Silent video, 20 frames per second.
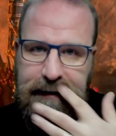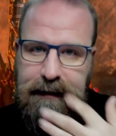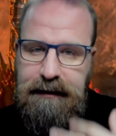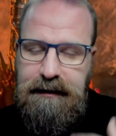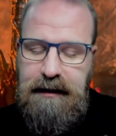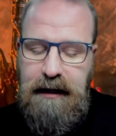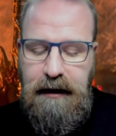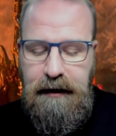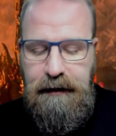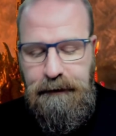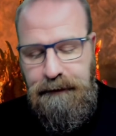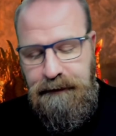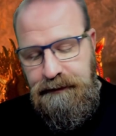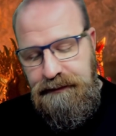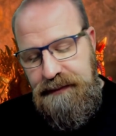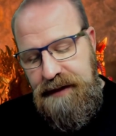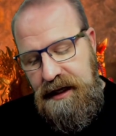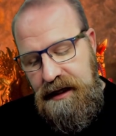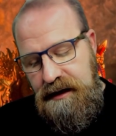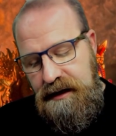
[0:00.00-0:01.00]
So,
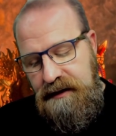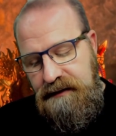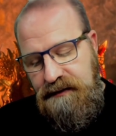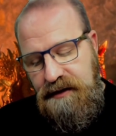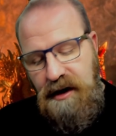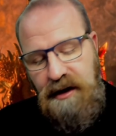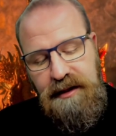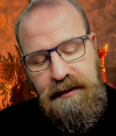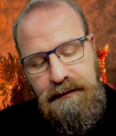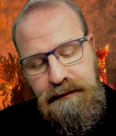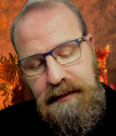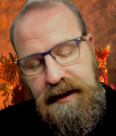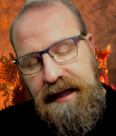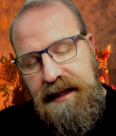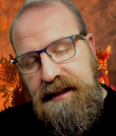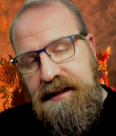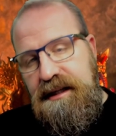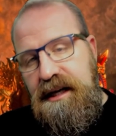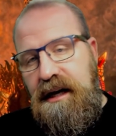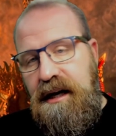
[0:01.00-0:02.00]
you know, you've got them
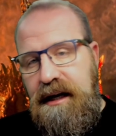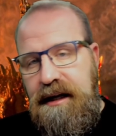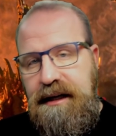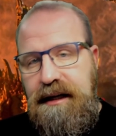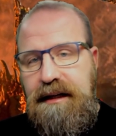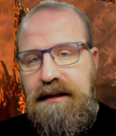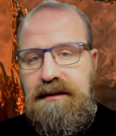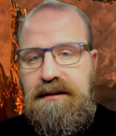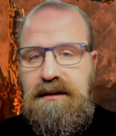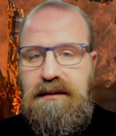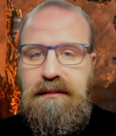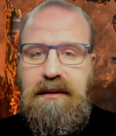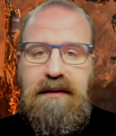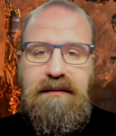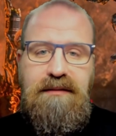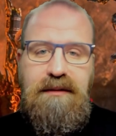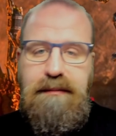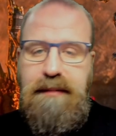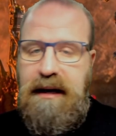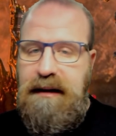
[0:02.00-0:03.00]
being tied into
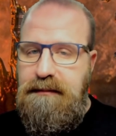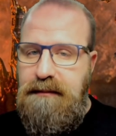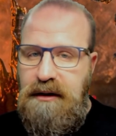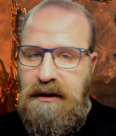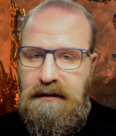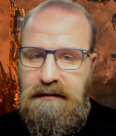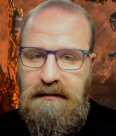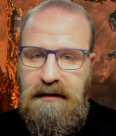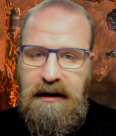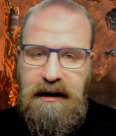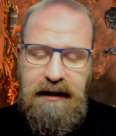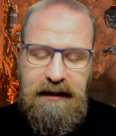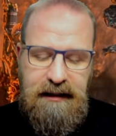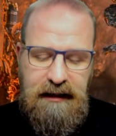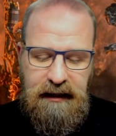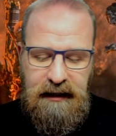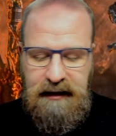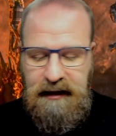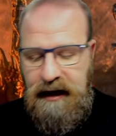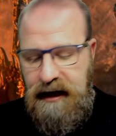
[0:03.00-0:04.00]
both the Bad Moon
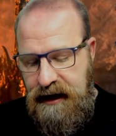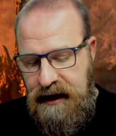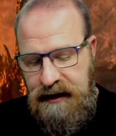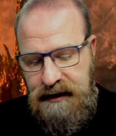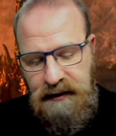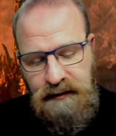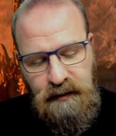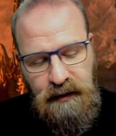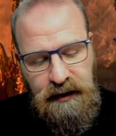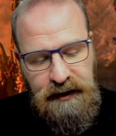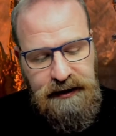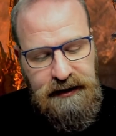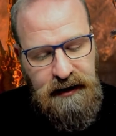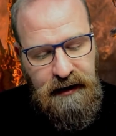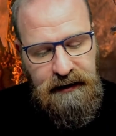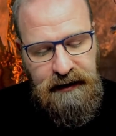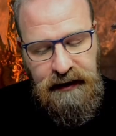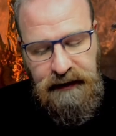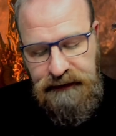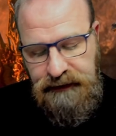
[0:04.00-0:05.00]
Rising and what's
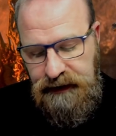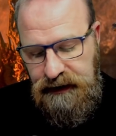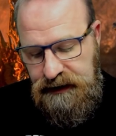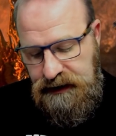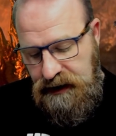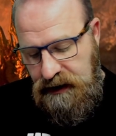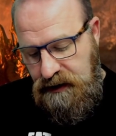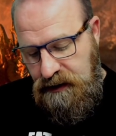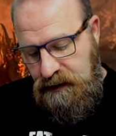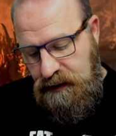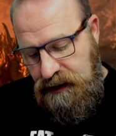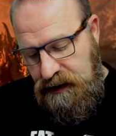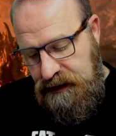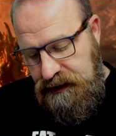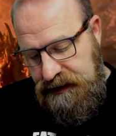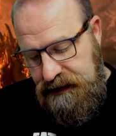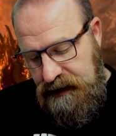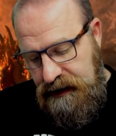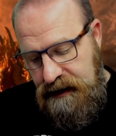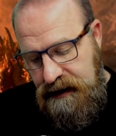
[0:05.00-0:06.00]
going off in the Soul
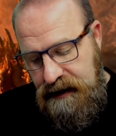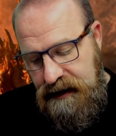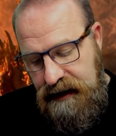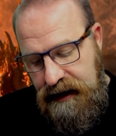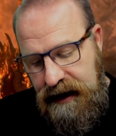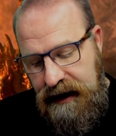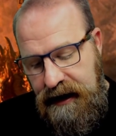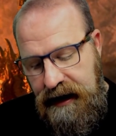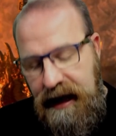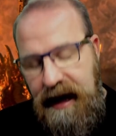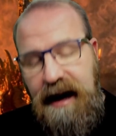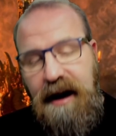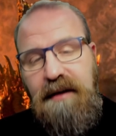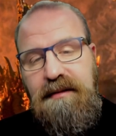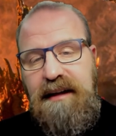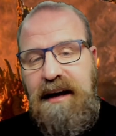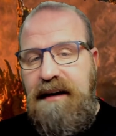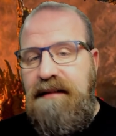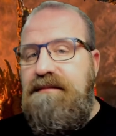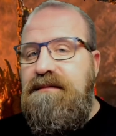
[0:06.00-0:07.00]
Wars.
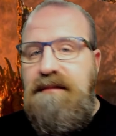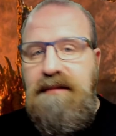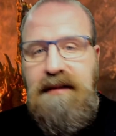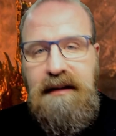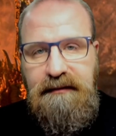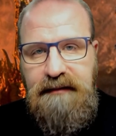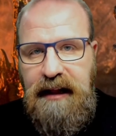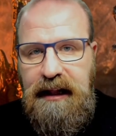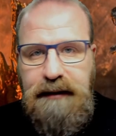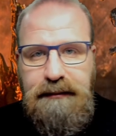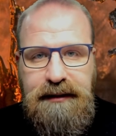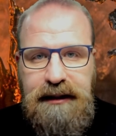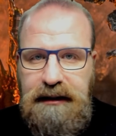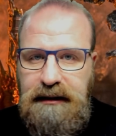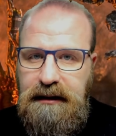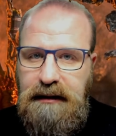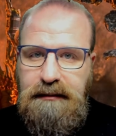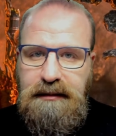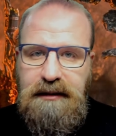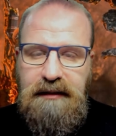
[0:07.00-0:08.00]
How that develops
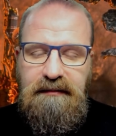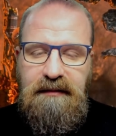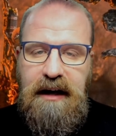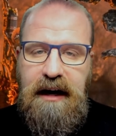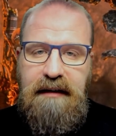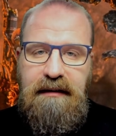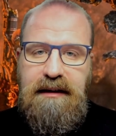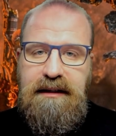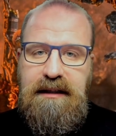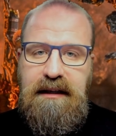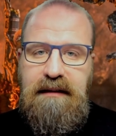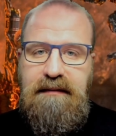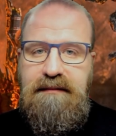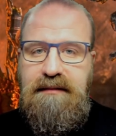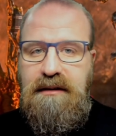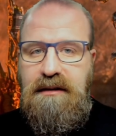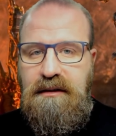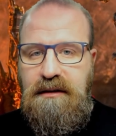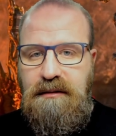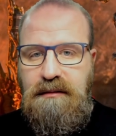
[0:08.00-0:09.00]
in terms of
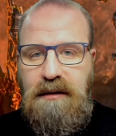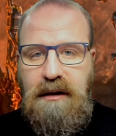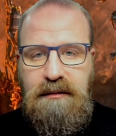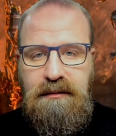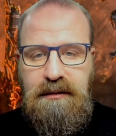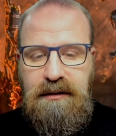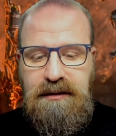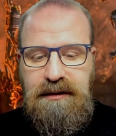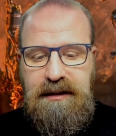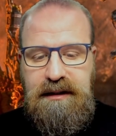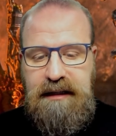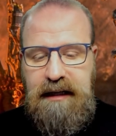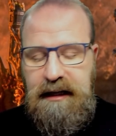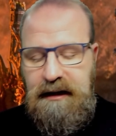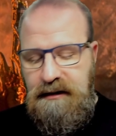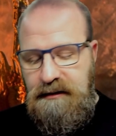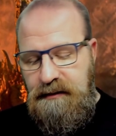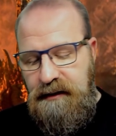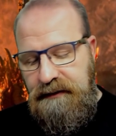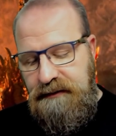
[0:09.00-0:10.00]
narrative, or what we'll
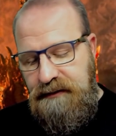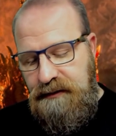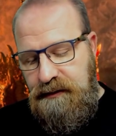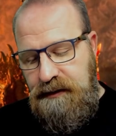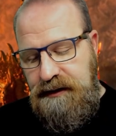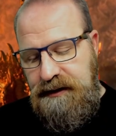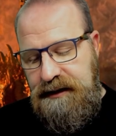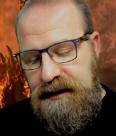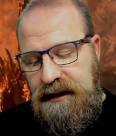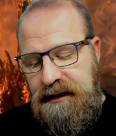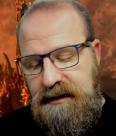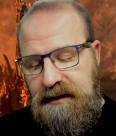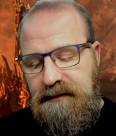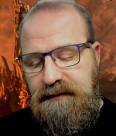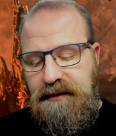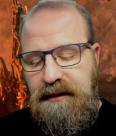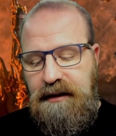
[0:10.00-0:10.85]
see, or whether we'll see stuff